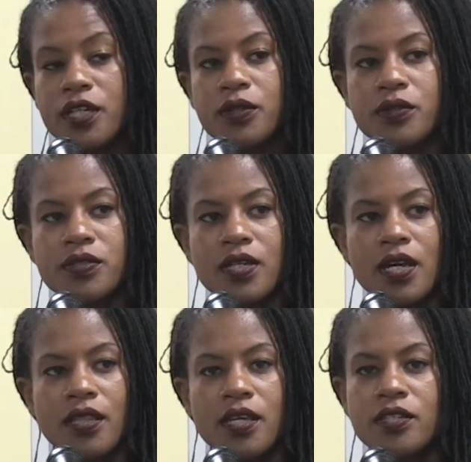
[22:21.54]
use.
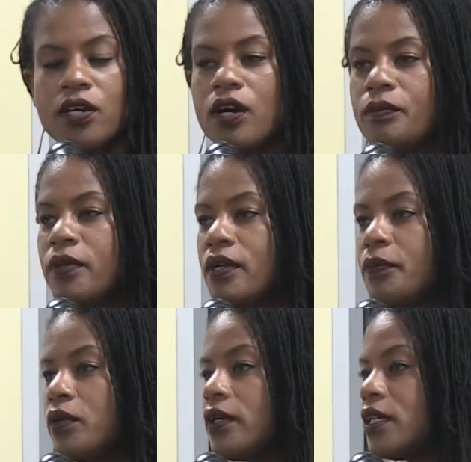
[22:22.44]
These are
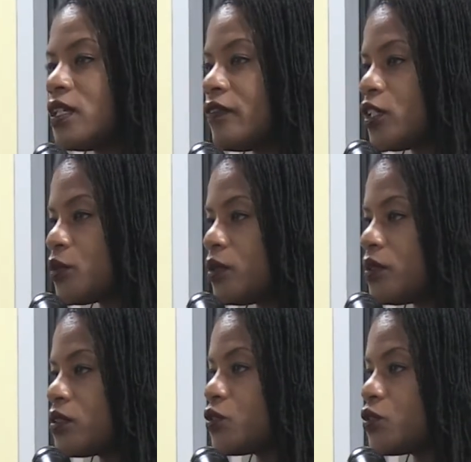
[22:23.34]
people, individuals,